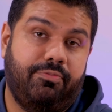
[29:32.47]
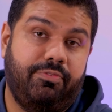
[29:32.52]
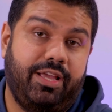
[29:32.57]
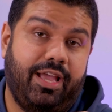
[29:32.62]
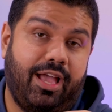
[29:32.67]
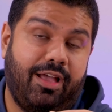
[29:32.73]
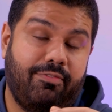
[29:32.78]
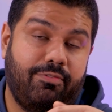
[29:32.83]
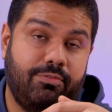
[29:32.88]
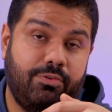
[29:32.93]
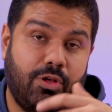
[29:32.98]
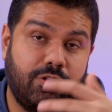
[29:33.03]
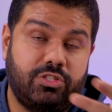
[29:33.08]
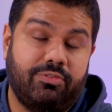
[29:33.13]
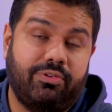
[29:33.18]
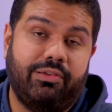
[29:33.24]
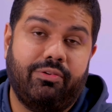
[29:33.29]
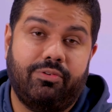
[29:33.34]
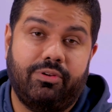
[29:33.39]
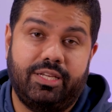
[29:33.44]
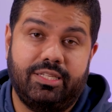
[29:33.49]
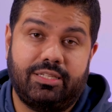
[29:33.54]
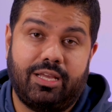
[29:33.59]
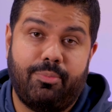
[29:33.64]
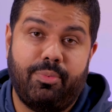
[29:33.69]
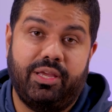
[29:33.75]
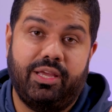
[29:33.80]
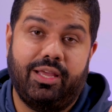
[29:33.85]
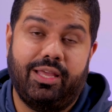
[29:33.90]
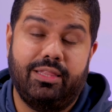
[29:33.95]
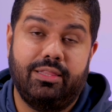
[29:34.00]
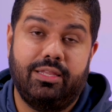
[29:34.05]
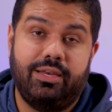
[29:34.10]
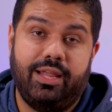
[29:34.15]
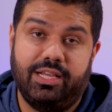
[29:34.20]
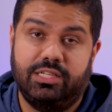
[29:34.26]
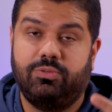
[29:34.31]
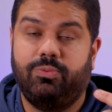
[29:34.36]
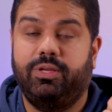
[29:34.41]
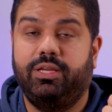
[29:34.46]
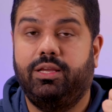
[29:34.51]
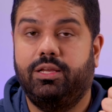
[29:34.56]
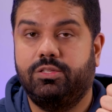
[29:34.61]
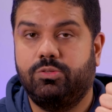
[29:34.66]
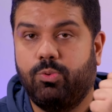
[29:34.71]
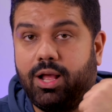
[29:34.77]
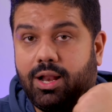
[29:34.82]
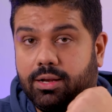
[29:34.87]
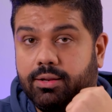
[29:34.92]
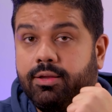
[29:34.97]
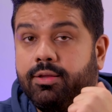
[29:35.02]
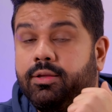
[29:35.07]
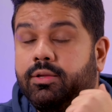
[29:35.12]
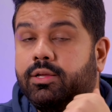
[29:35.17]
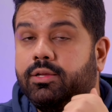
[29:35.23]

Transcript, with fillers: we have lots of giveaways coming in the next week as well.